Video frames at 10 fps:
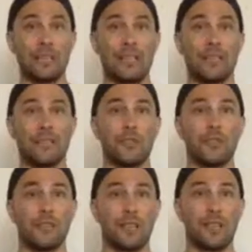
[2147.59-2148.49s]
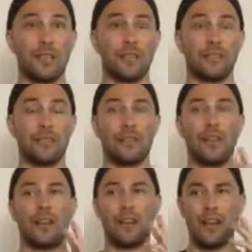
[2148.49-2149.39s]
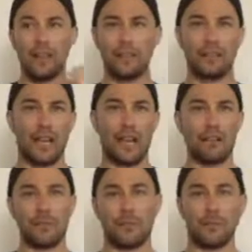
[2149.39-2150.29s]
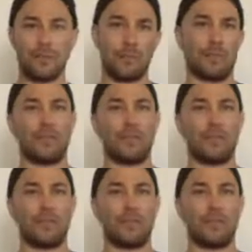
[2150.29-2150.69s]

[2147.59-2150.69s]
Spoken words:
give yourself enough time between sips.